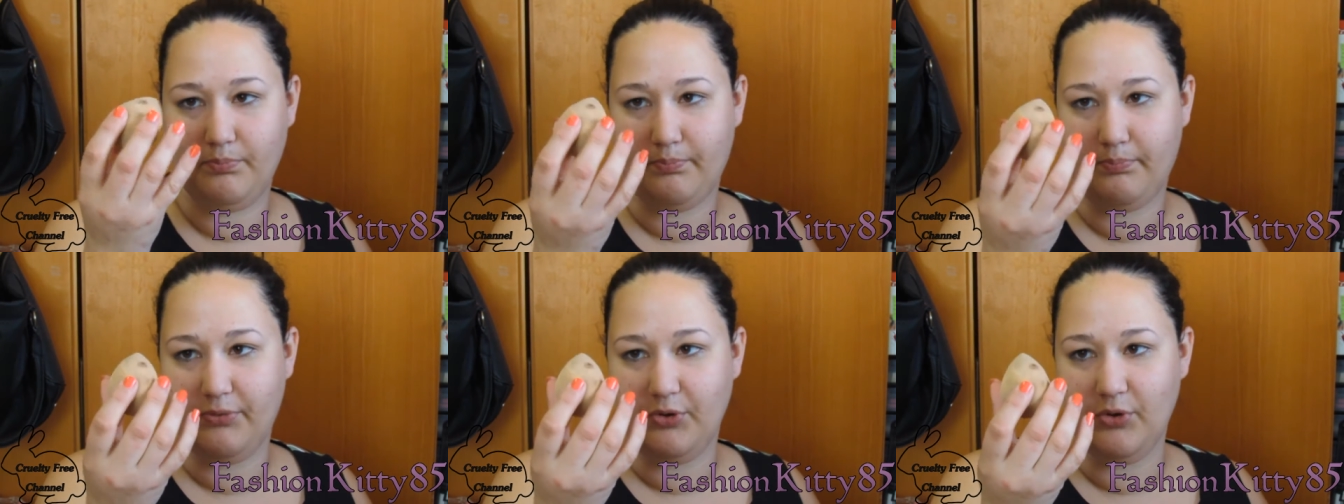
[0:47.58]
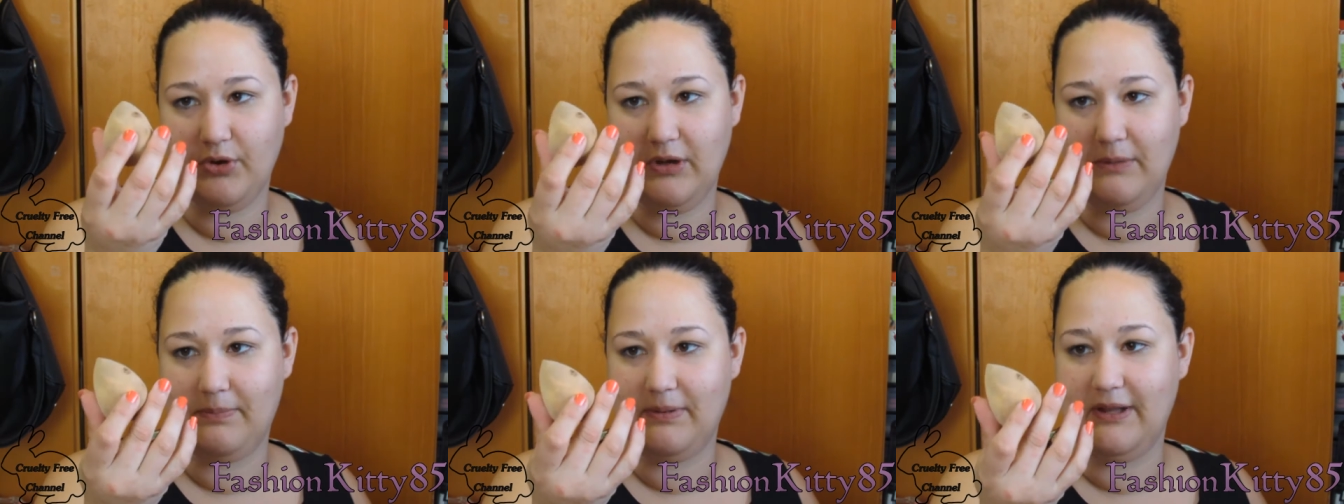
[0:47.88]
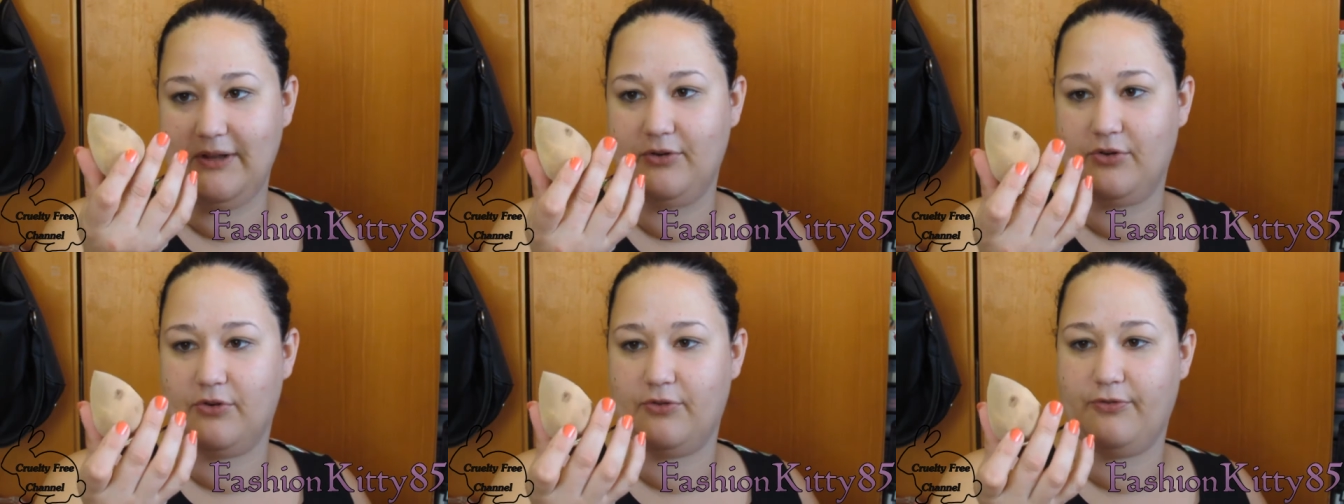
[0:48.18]
beauty
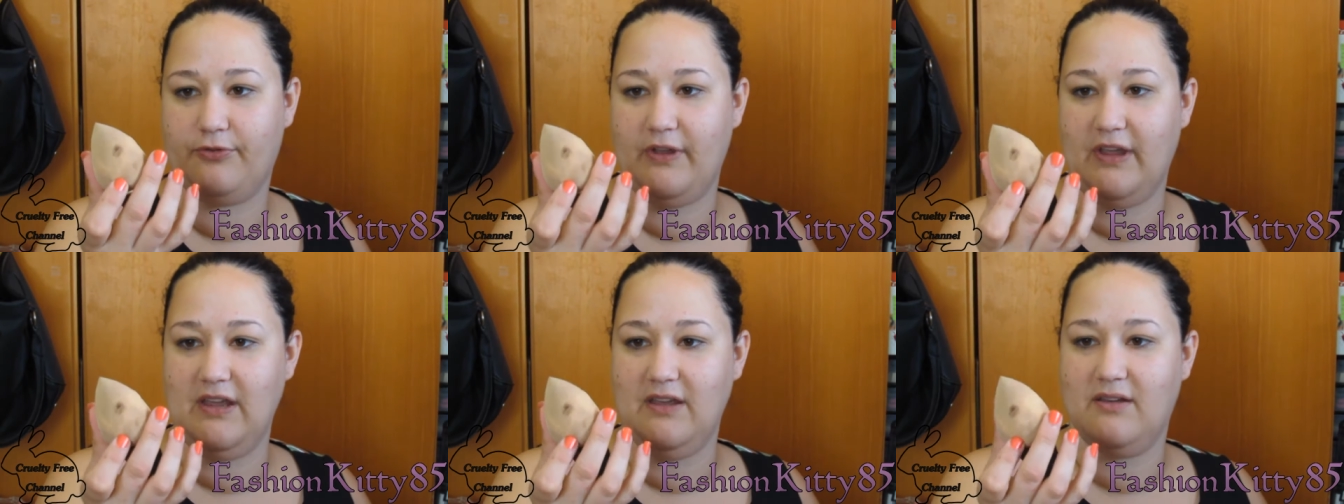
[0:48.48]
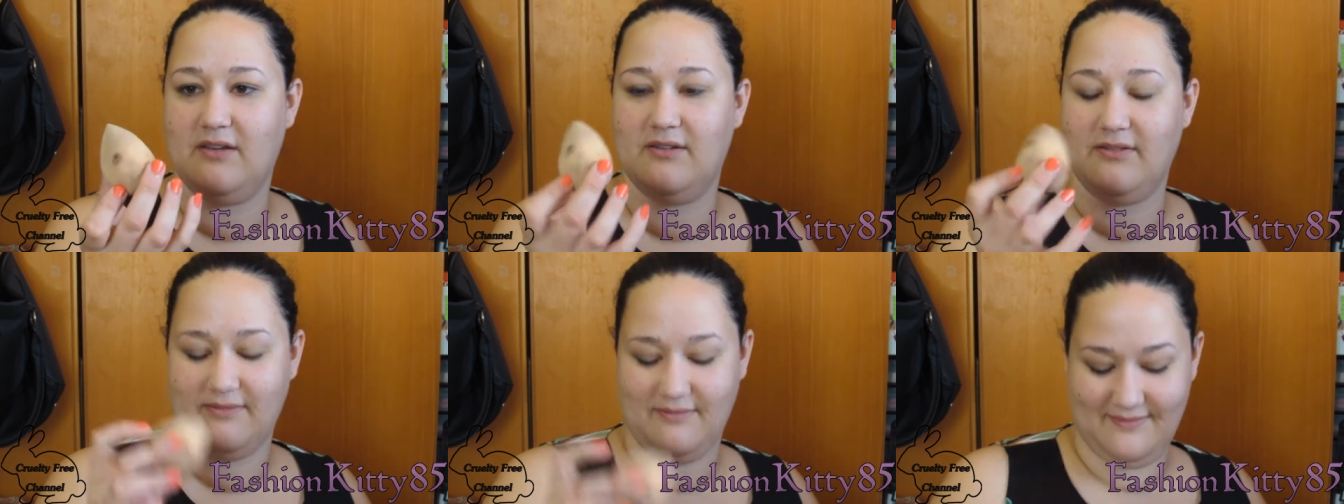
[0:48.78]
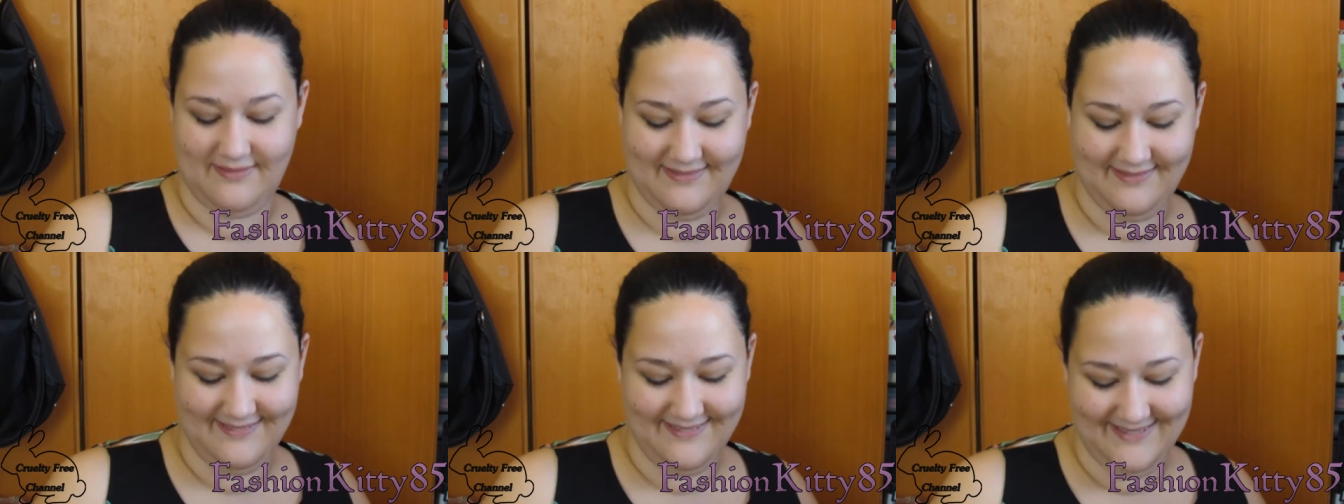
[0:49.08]
blender fake.
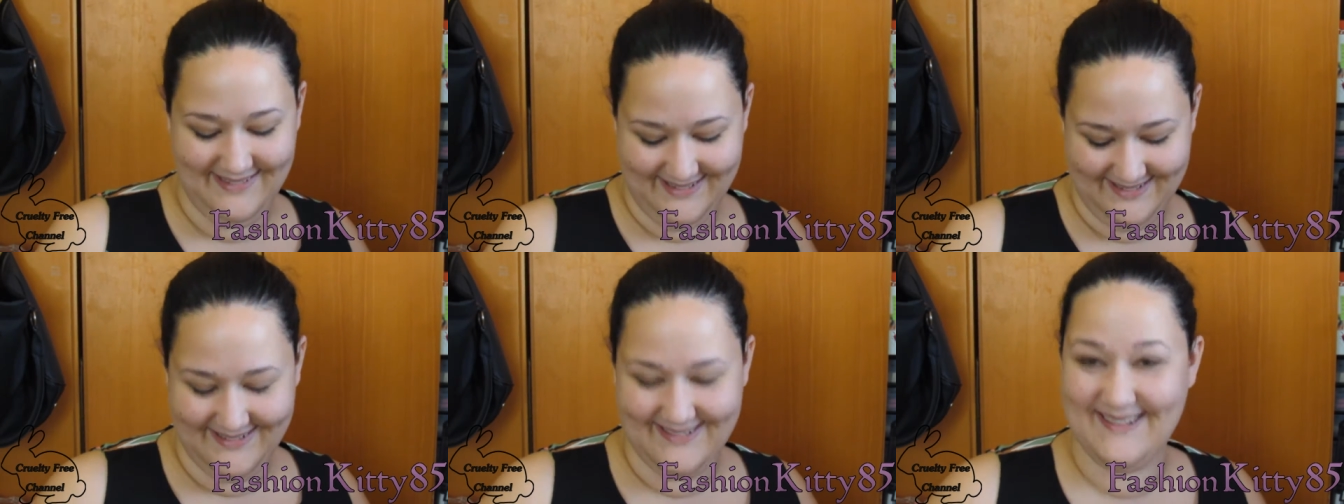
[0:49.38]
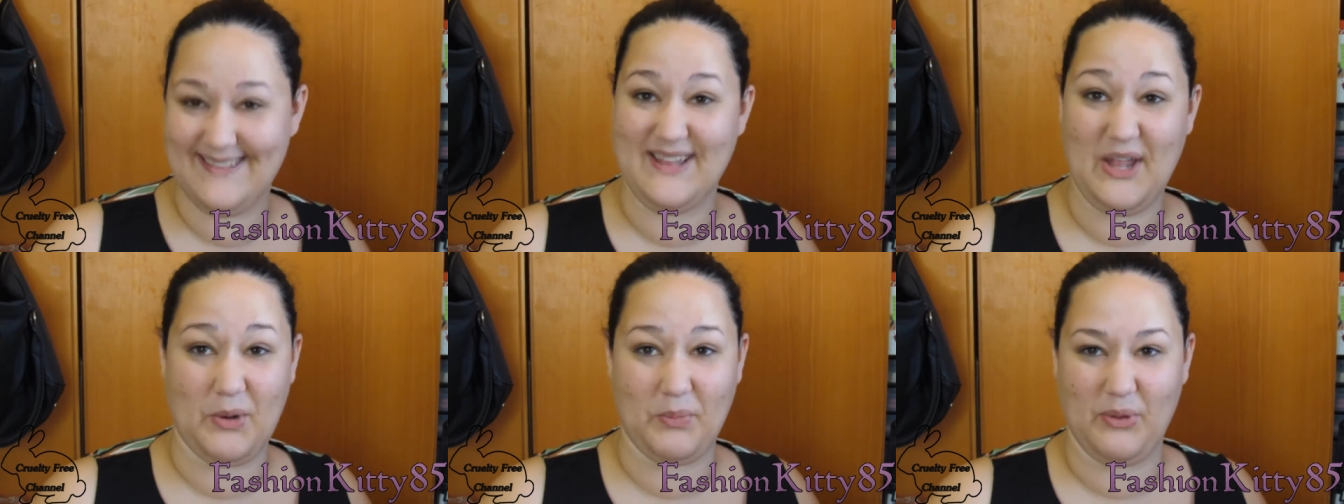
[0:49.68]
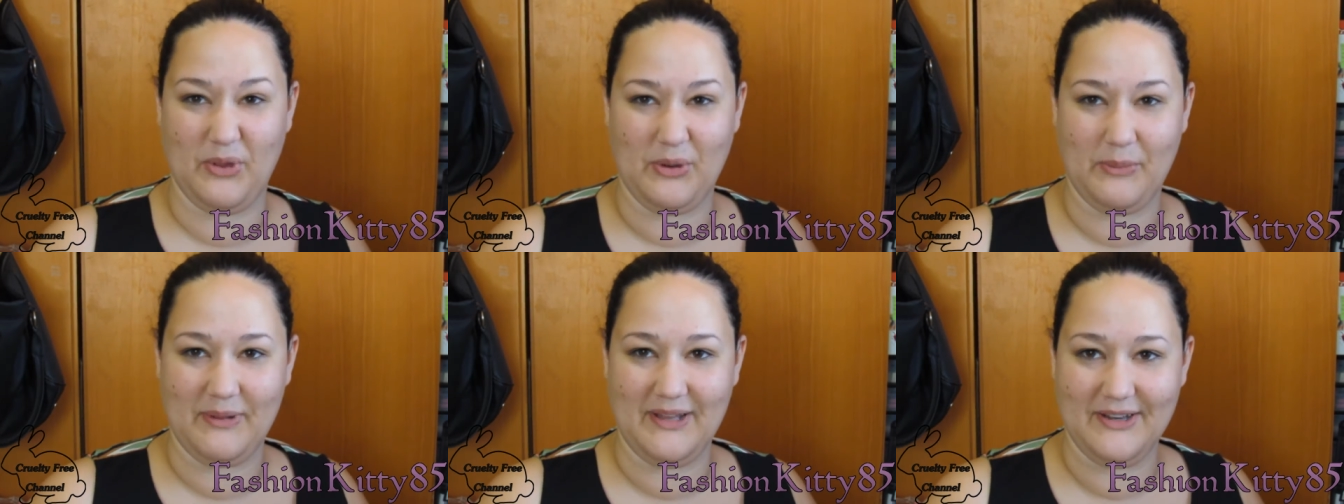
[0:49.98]
It's not a
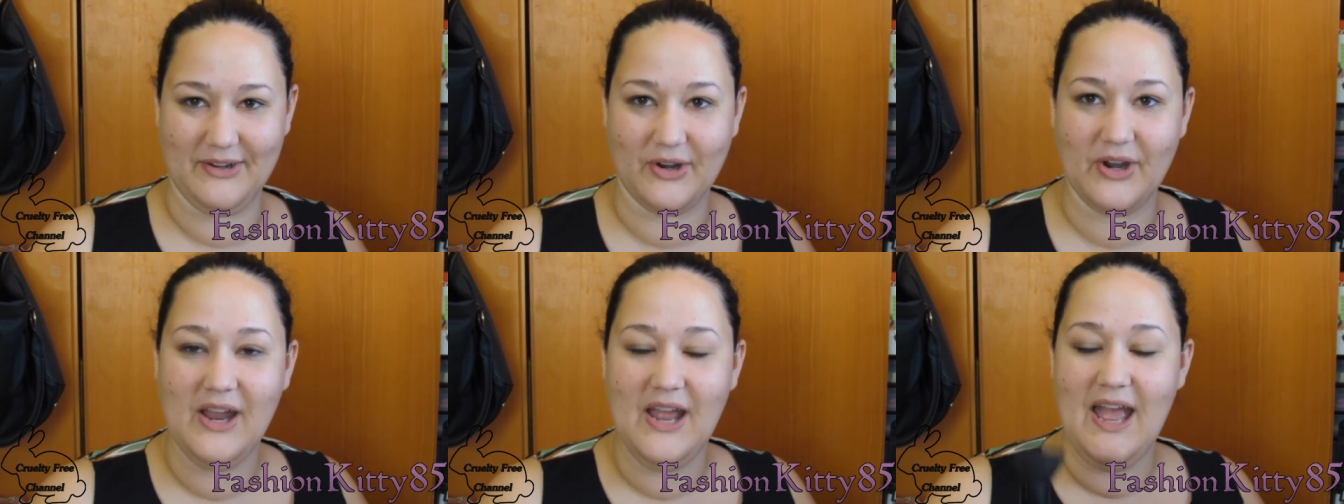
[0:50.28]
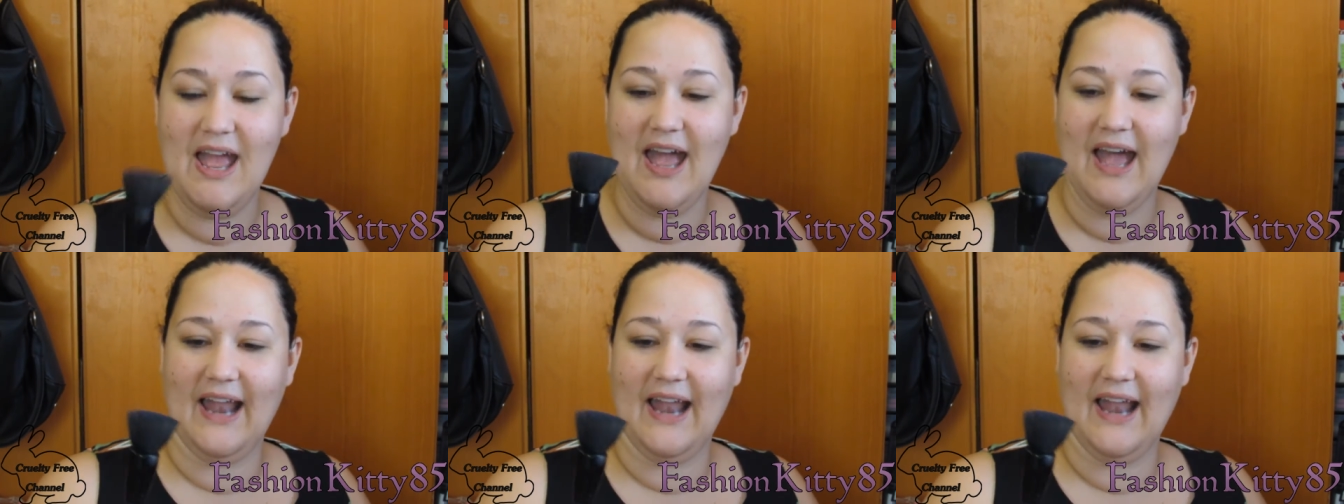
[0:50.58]
beauty blender.